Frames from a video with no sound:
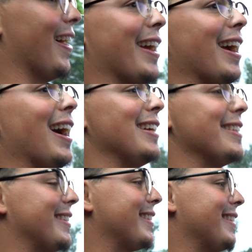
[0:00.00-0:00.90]
Alright,
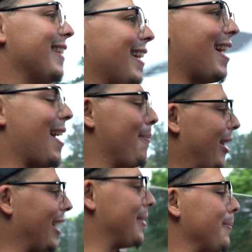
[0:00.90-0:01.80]
guys. I'm gonna
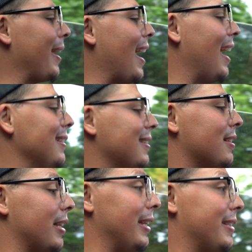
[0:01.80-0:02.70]
get some gas
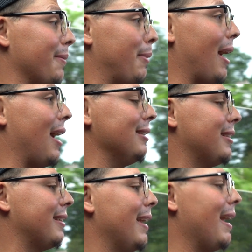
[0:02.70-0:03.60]
because I need some gas,